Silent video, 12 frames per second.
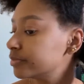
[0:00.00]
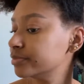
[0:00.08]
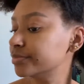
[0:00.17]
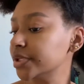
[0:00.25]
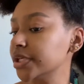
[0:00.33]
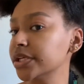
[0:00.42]

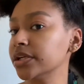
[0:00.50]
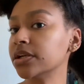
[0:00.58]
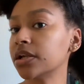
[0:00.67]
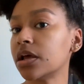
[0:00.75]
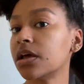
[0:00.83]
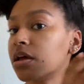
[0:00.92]
but
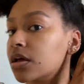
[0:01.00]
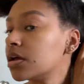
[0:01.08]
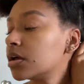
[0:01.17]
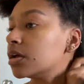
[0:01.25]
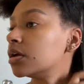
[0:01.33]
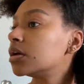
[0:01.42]

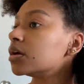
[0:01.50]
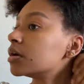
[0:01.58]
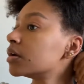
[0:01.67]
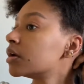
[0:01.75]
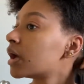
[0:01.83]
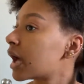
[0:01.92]

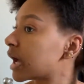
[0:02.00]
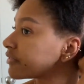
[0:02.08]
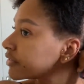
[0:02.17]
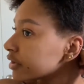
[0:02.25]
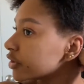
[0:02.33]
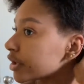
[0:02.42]

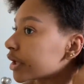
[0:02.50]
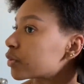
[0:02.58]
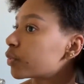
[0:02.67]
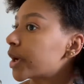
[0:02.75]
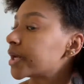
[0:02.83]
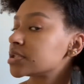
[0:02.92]
having your hair
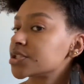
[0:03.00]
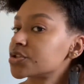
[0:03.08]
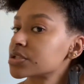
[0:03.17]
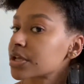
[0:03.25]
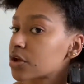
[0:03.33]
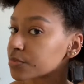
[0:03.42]
wet
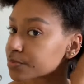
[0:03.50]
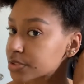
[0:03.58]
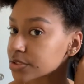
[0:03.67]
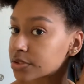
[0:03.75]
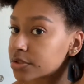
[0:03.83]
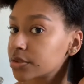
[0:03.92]
just
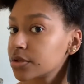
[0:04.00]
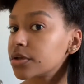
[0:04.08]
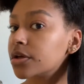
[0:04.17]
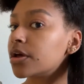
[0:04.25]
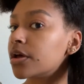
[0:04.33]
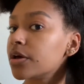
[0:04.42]
helps
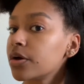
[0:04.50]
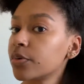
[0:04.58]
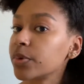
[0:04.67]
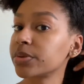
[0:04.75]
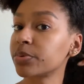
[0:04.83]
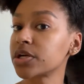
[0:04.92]

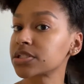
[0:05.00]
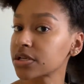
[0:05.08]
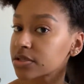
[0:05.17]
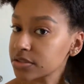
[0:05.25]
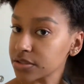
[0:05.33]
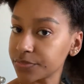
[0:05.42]
with the
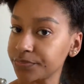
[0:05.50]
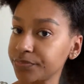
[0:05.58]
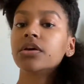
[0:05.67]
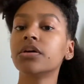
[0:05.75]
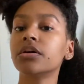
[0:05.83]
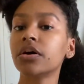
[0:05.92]
process.
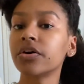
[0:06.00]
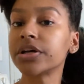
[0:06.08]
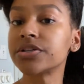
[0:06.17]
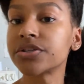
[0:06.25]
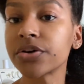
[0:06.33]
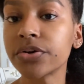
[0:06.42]
Okay, so